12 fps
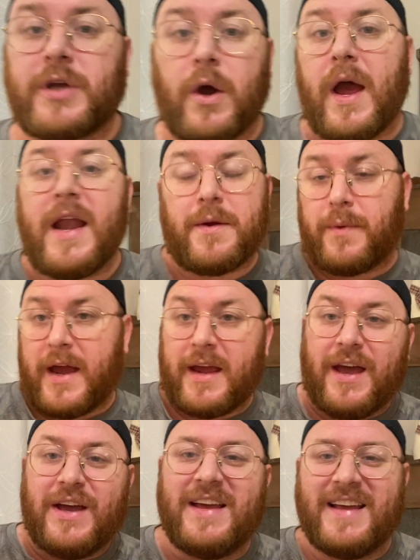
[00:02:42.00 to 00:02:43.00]

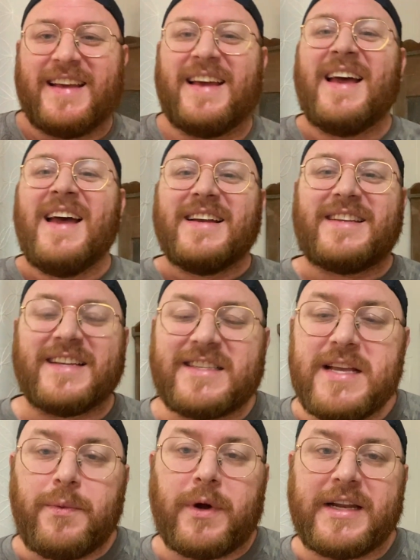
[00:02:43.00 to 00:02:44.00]
anyway,
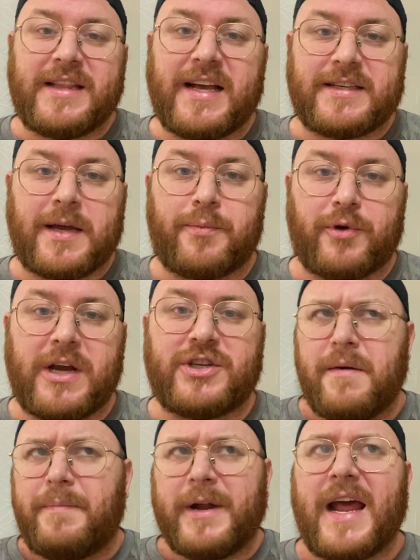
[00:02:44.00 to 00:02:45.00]
Disney wanted that
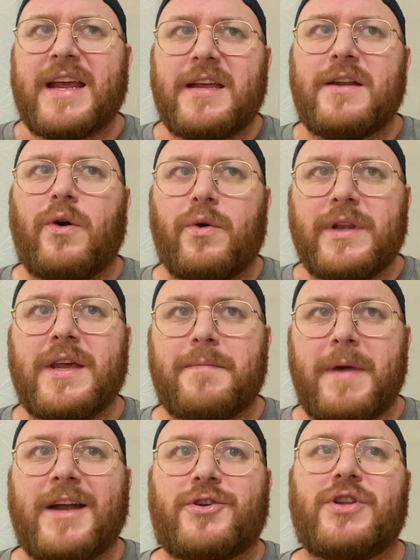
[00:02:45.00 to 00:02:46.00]
separation, but I can only
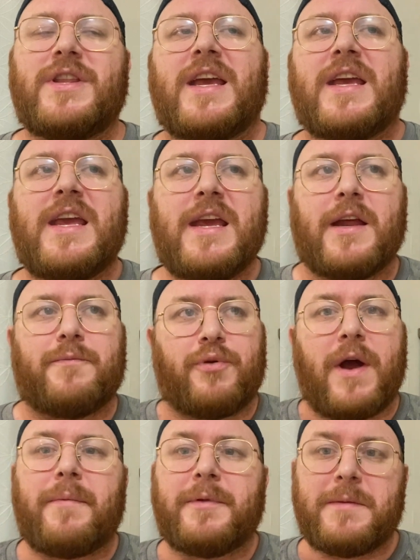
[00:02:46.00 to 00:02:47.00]
imagine that he had
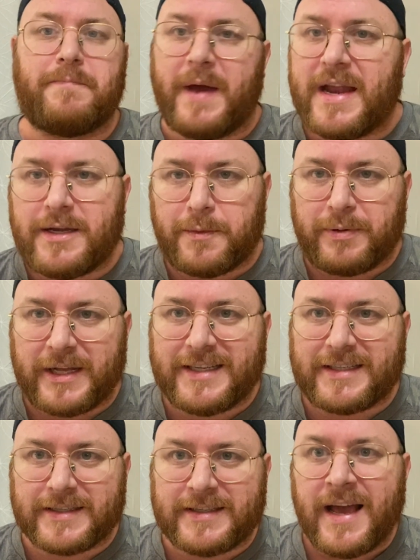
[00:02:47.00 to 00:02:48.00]
probably been to
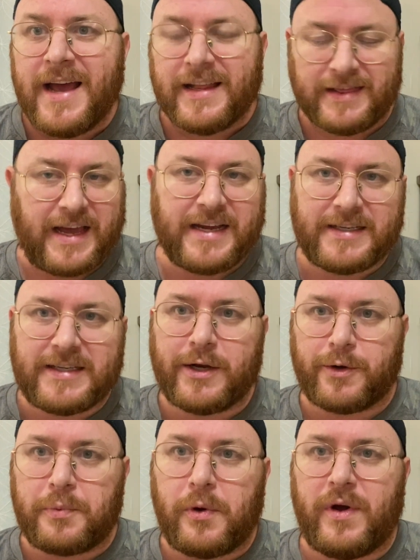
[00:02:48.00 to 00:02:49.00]
places like
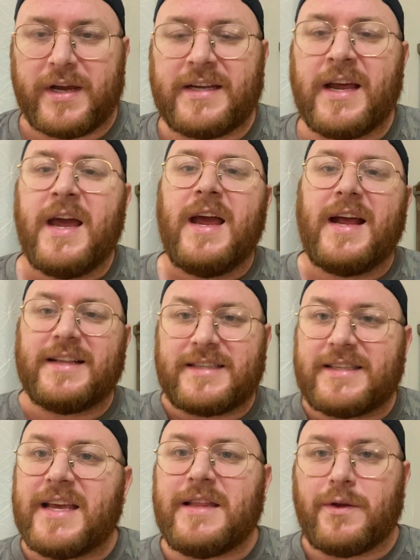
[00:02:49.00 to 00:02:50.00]
Cedar Point and
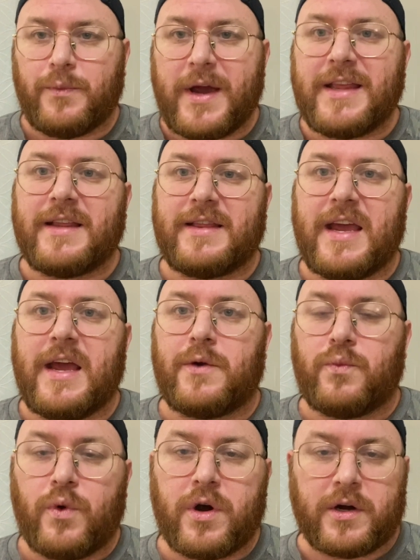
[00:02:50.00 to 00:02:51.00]
seen the way that they
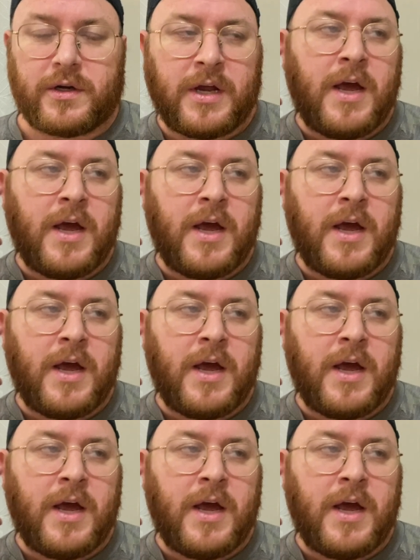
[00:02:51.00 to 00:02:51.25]
had worked,